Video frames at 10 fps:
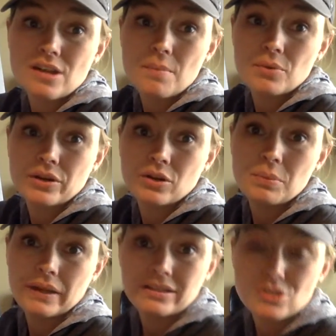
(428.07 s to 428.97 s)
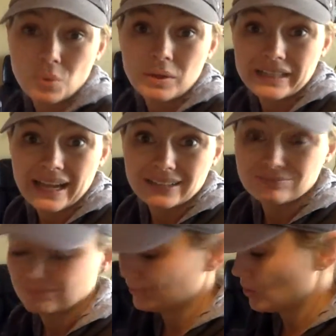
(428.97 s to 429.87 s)
number it could be. It's 28,
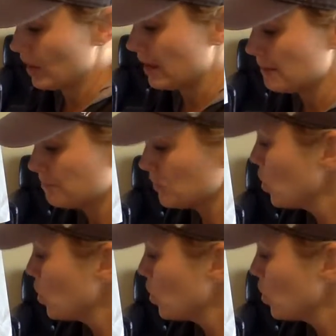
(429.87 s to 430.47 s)
okay?